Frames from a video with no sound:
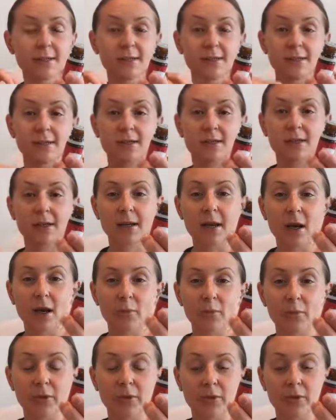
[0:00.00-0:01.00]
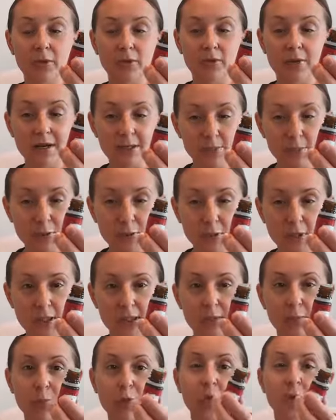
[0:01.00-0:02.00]
because it's going to help with respiratory
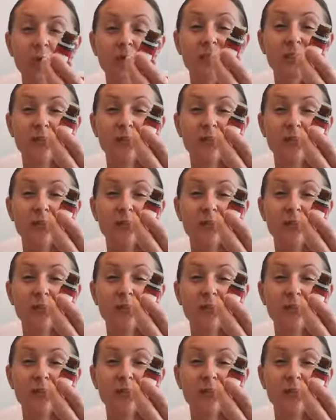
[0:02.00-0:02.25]
support.